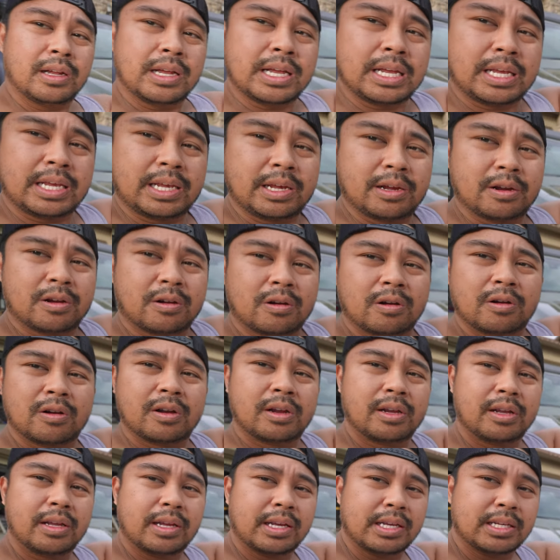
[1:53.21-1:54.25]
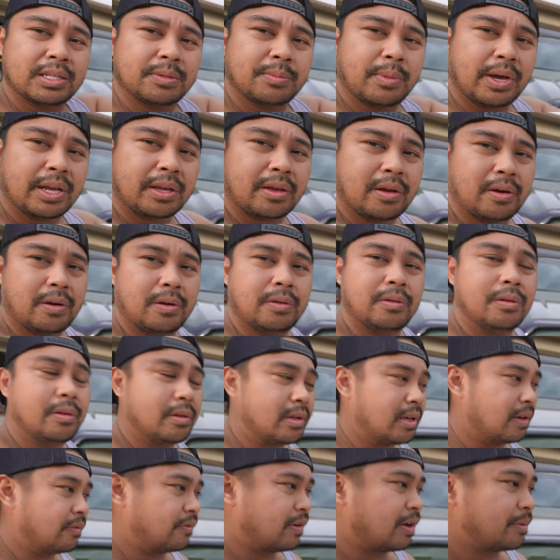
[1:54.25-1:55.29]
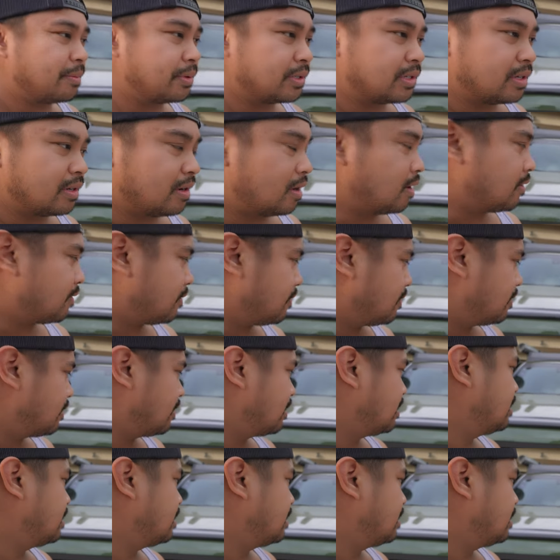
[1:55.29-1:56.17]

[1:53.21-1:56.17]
here is my code, get 5% off.